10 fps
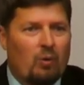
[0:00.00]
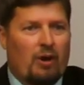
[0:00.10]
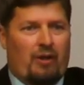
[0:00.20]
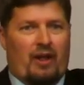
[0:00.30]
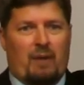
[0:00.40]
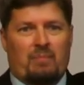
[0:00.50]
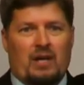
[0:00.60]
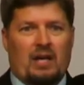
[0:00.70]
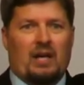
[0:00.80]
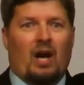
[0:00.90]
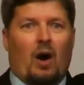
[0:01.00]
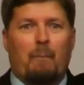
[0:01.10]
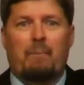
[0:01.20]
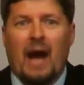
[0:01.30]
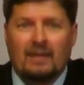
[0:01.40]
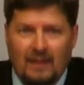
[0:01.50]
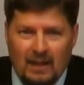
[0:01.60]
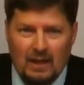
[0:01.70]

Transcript: whether that be a bet that he